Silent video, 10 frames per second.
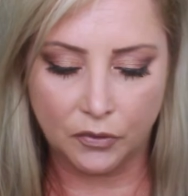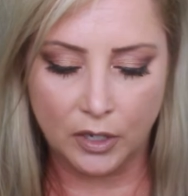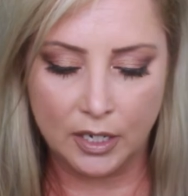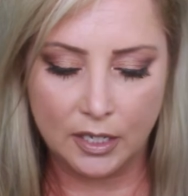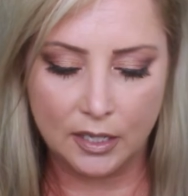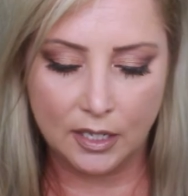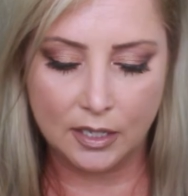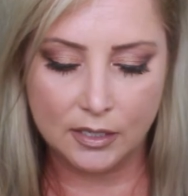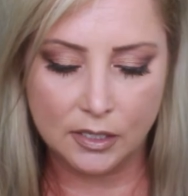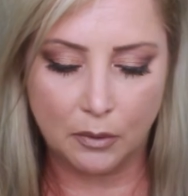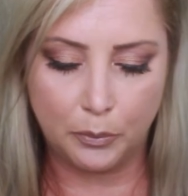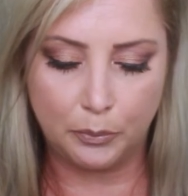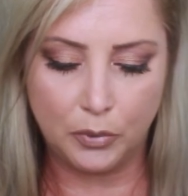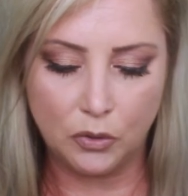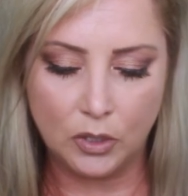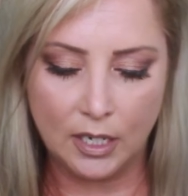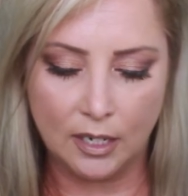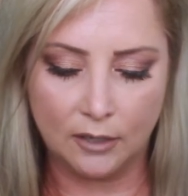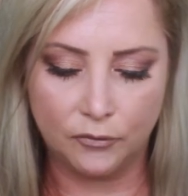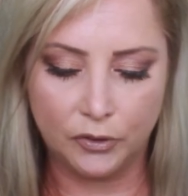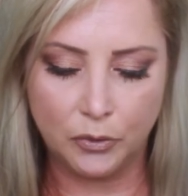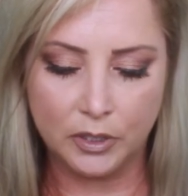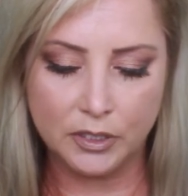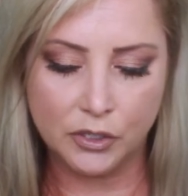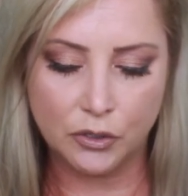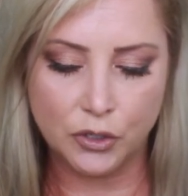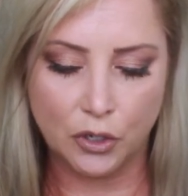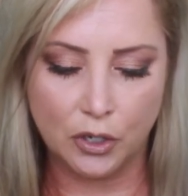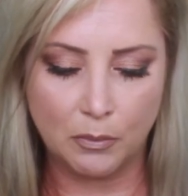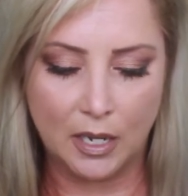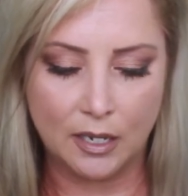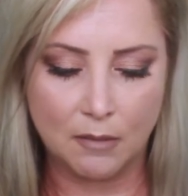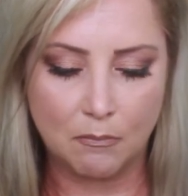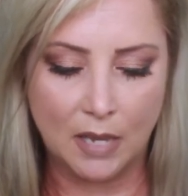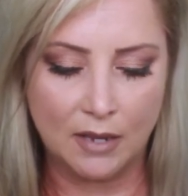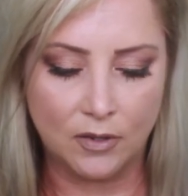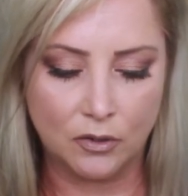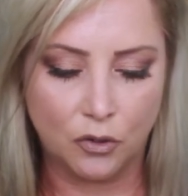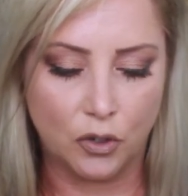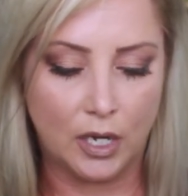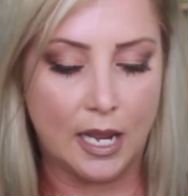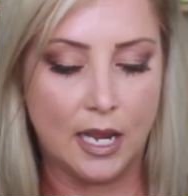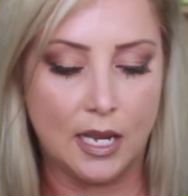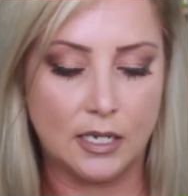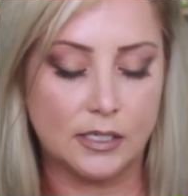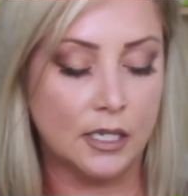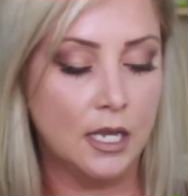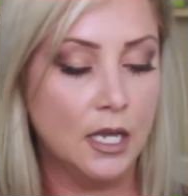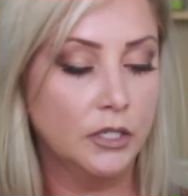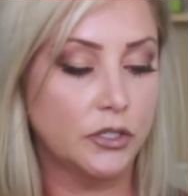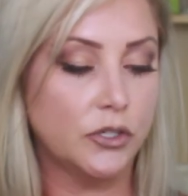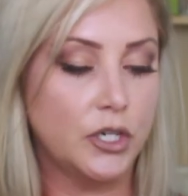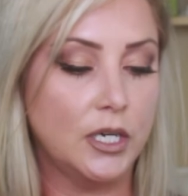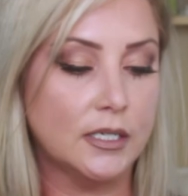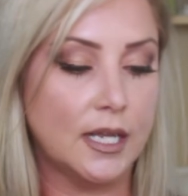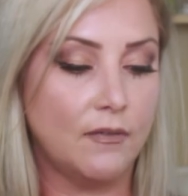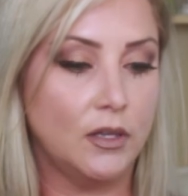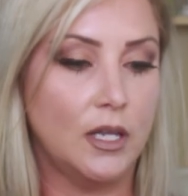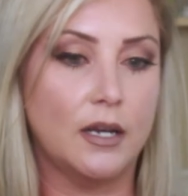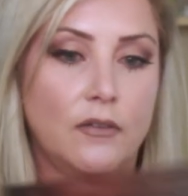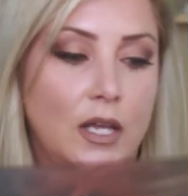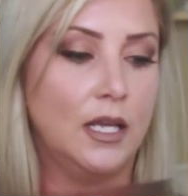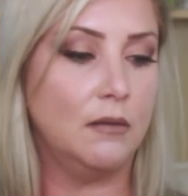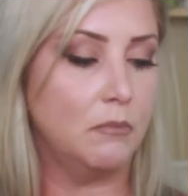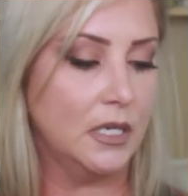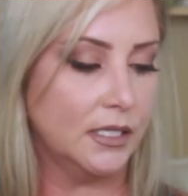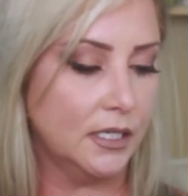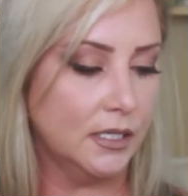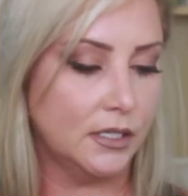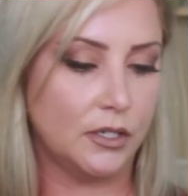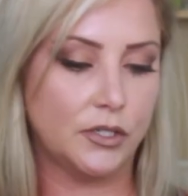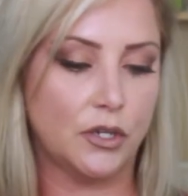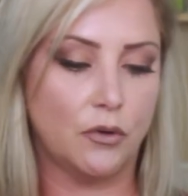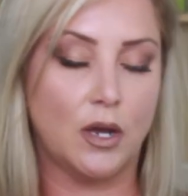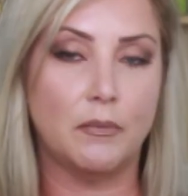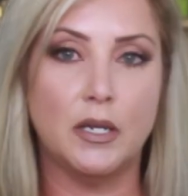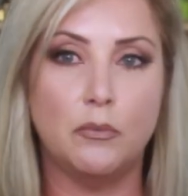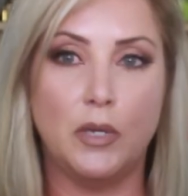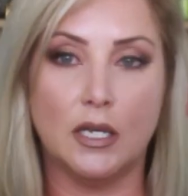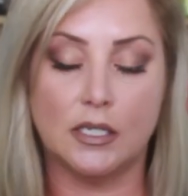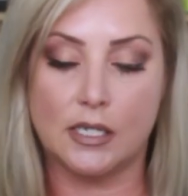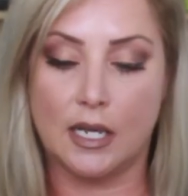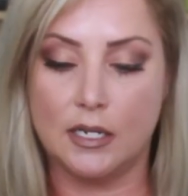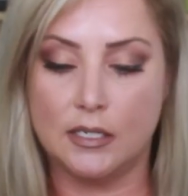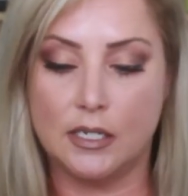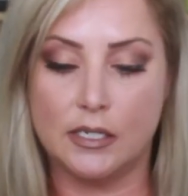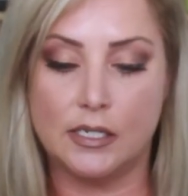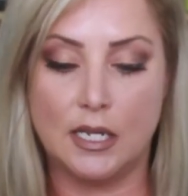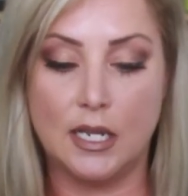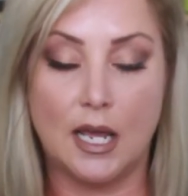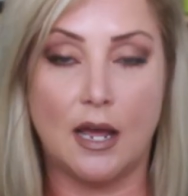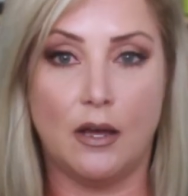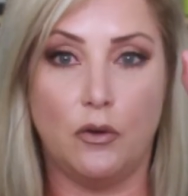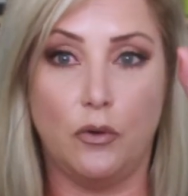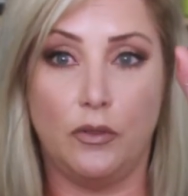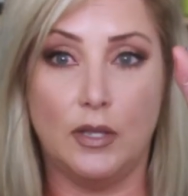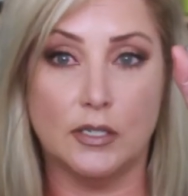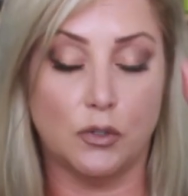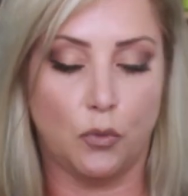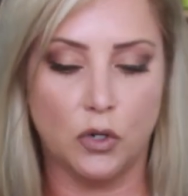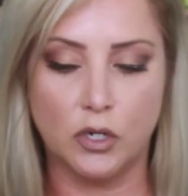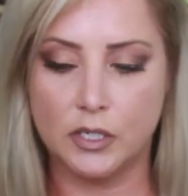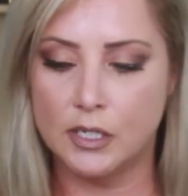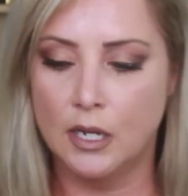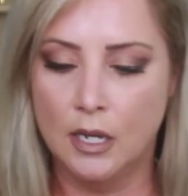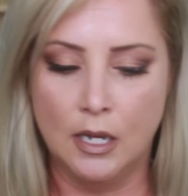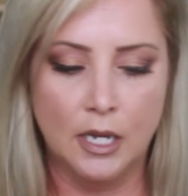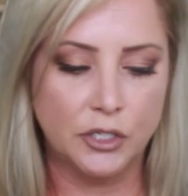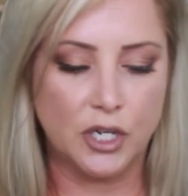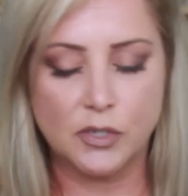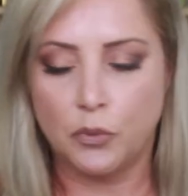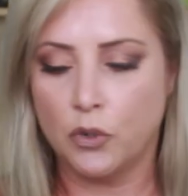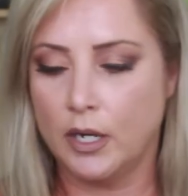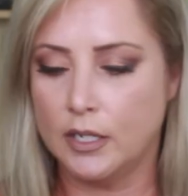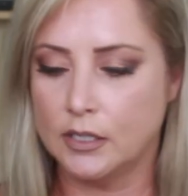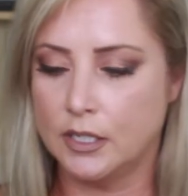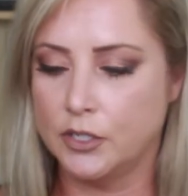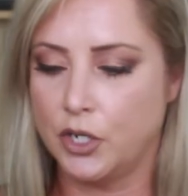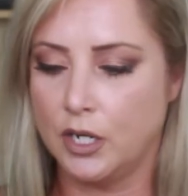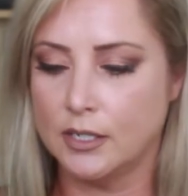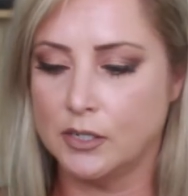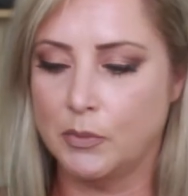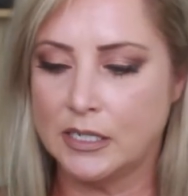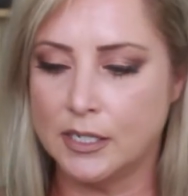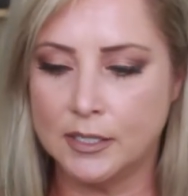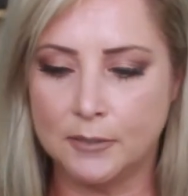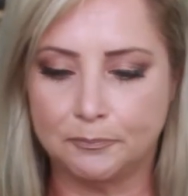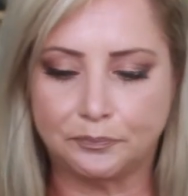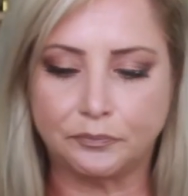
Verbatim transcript: for anything this beauty influencer turn makeup maven creates. So she does have a lot of hit and misses, so I'm going to be excited to see how this works. She has more hits than she does misses,